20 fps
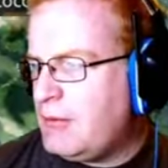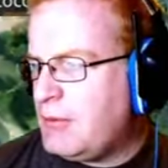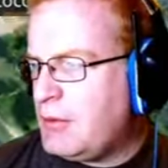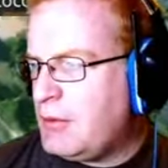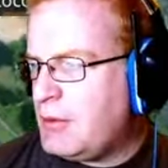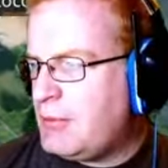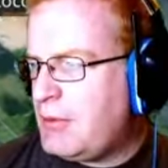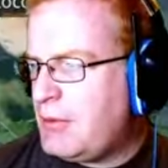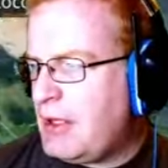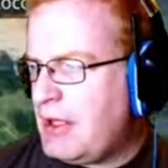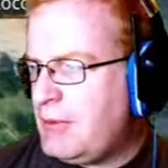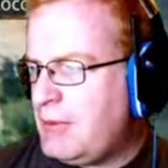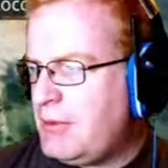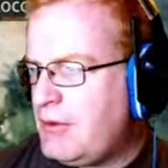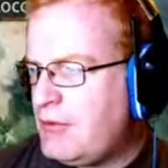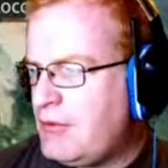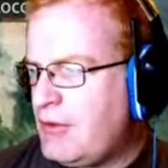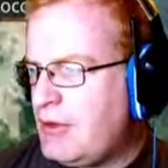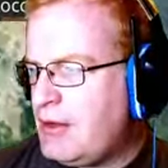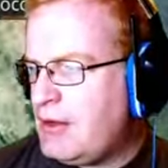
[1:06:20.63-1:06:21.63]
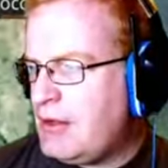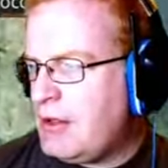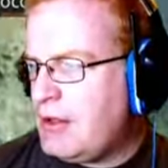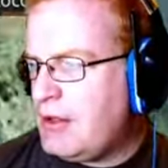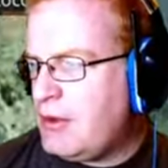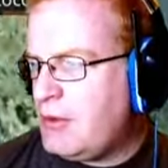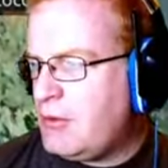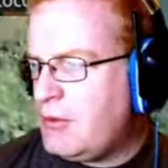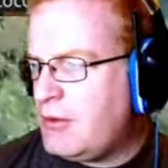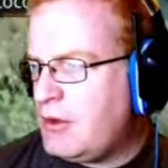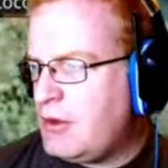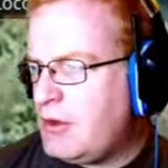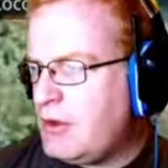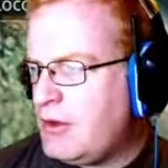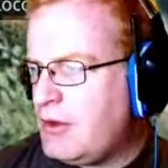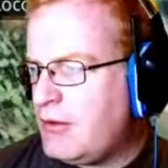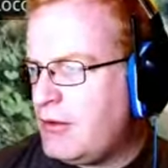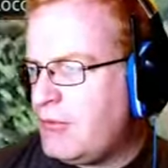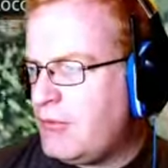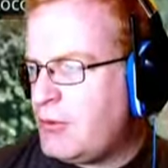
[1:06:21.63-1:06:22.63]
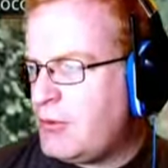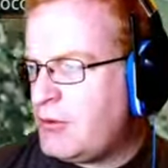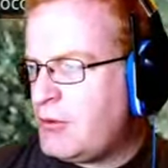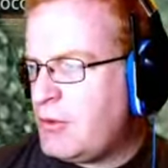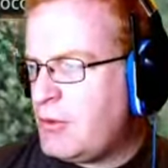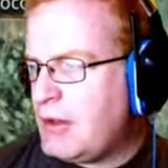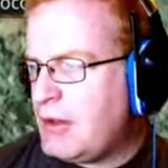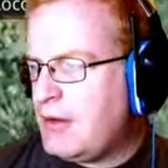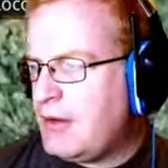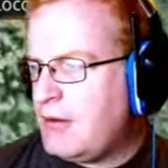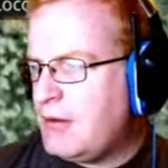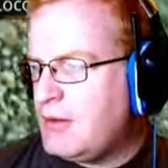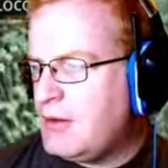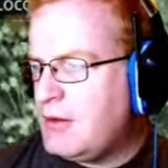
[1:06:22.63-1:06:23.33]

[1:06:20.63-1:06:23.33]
We're piping right now uh, four twenty,